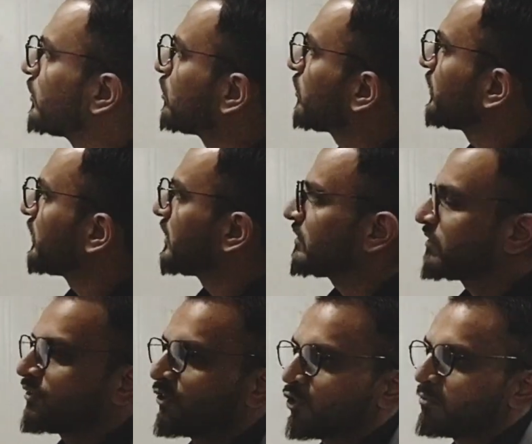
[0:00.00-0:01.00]
neurocutaneous
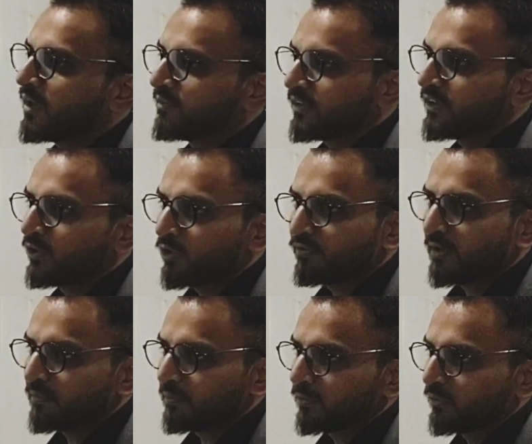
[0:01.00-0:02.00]
syndrome after
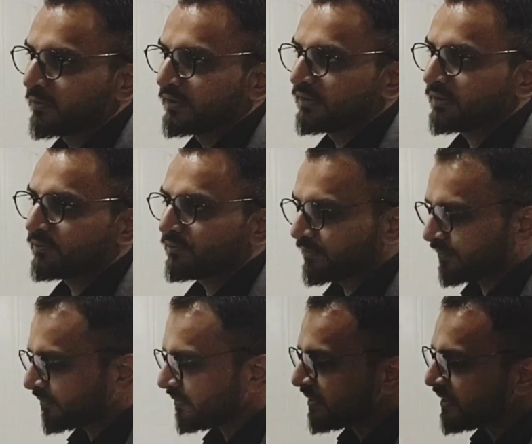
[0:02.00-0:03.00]
neurofibromatomas.
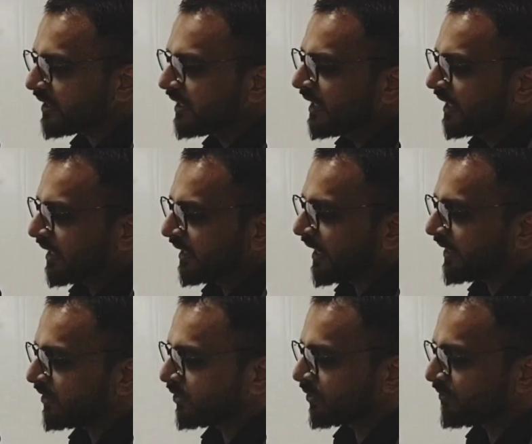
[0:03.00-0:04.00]
Like
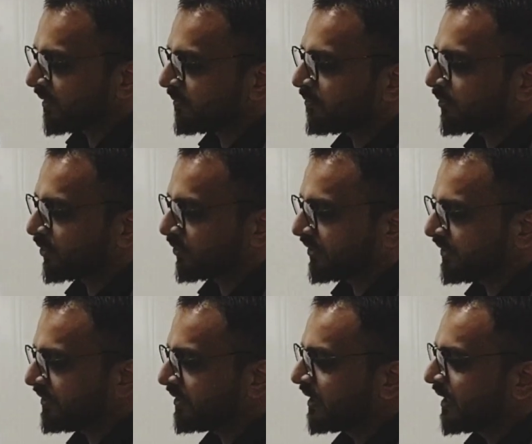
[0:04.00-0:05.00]

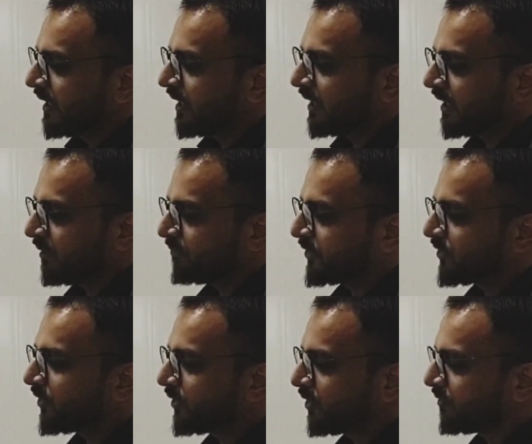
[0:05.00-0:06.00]
neurofibromatosis,
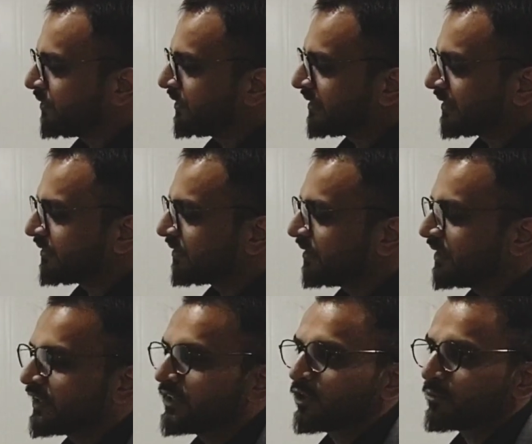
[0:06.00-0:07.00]
majority of features
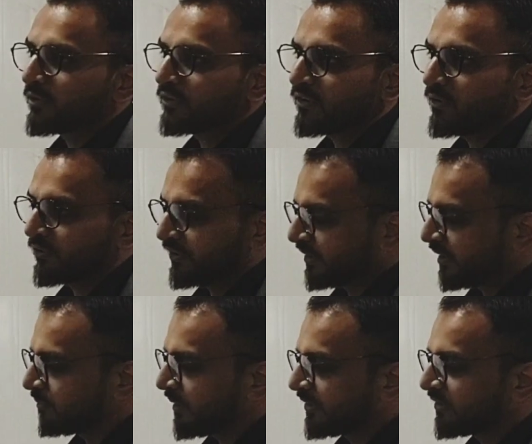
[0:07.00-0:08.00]
seen in tuberous sclerosis
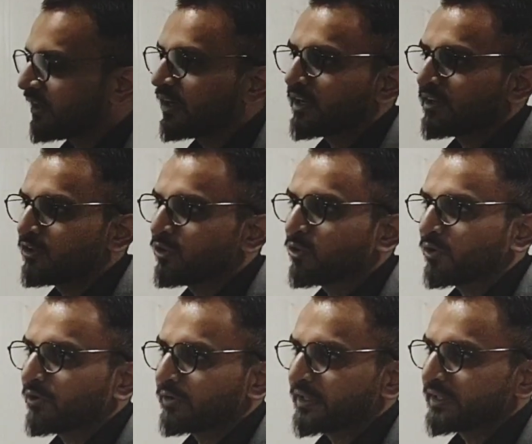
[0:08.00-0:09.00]
complex are
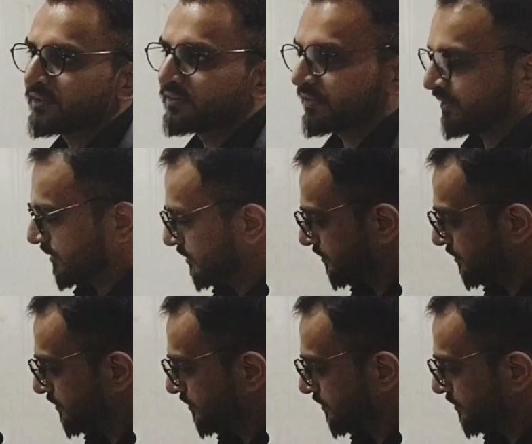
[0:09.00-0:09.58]
neurocutaneous.